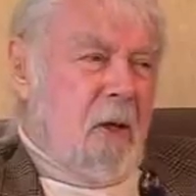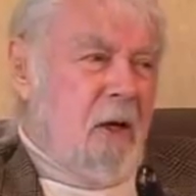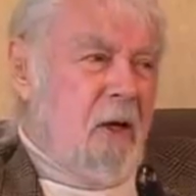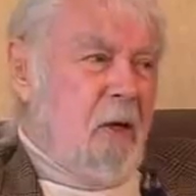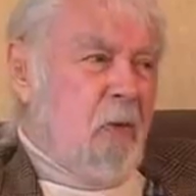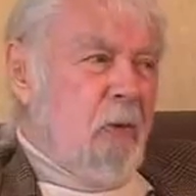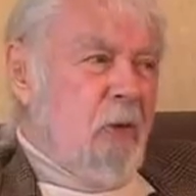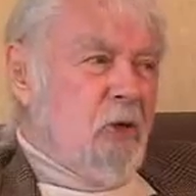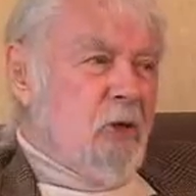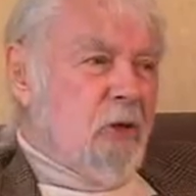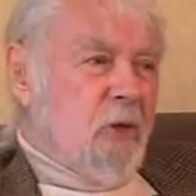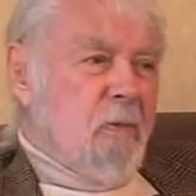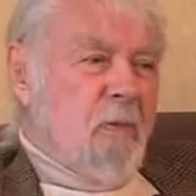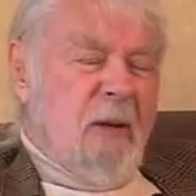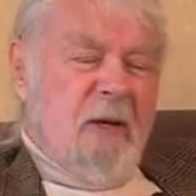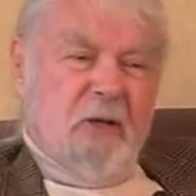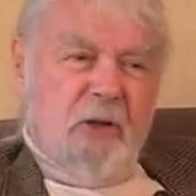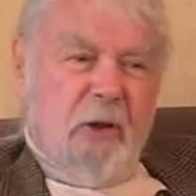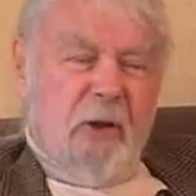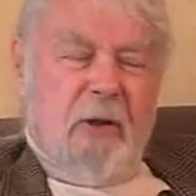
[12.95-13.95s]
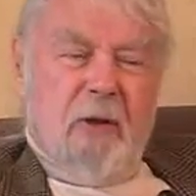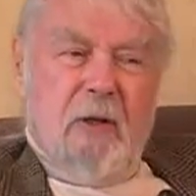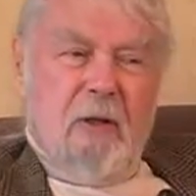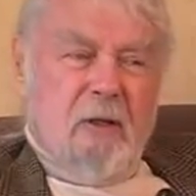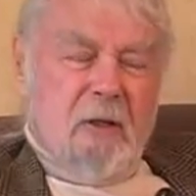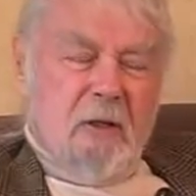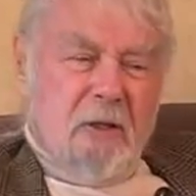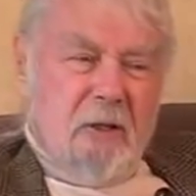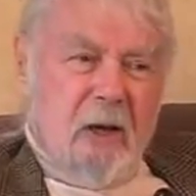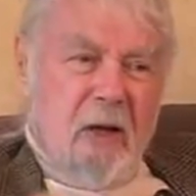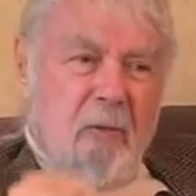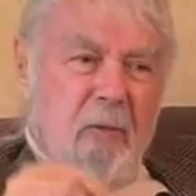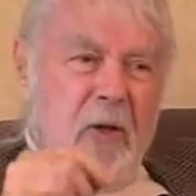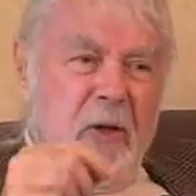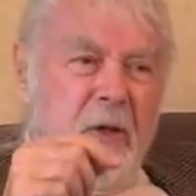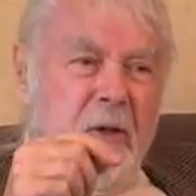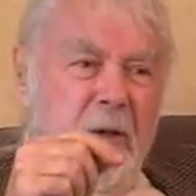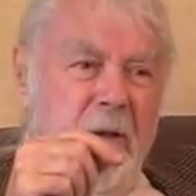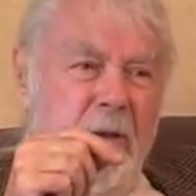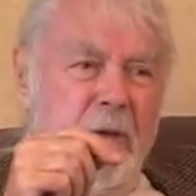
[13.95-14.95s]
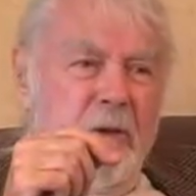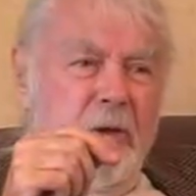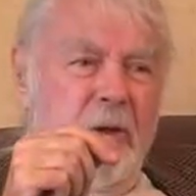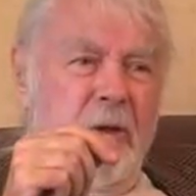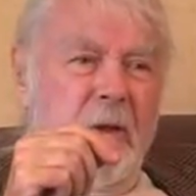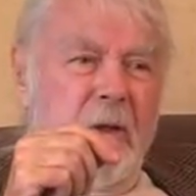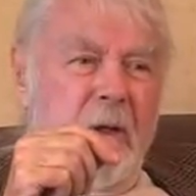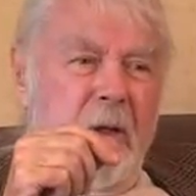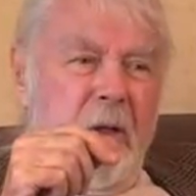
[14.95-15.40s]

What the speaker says: And he reached basically the same conclusion.